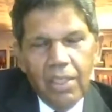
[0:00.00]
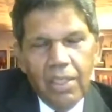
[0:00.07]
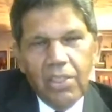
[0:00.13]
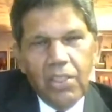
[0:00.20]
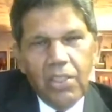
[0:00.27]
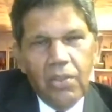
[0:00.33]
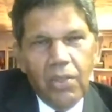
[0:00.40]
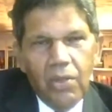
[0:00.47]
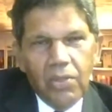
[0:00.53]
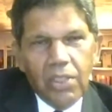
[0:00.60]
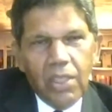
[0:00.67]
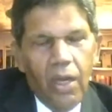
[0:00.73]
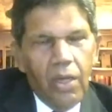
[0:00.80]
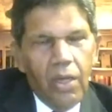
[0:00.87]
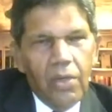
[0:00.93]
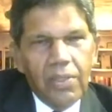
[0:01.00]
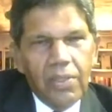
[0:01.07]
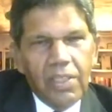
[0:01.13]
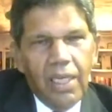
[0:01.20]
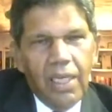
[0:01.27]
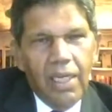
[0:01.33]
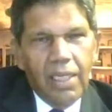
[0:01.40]
pseudo-scholar
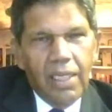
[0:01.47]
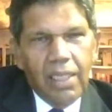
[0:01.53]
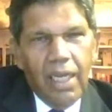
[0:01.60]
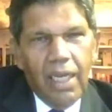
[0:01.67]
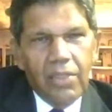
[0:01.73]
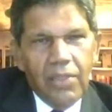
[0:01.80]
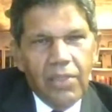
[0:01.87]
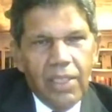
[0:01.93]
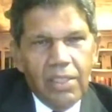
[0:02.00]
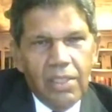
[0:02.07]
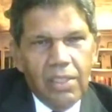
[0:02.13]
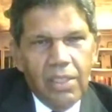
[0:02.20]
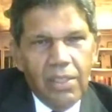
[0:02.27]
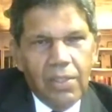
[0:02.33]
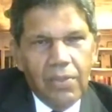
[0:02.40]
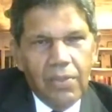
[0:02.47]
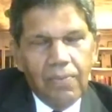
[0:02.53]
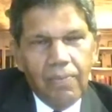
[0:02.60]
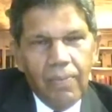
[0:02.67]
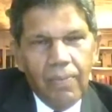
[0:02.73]
as I address this issue.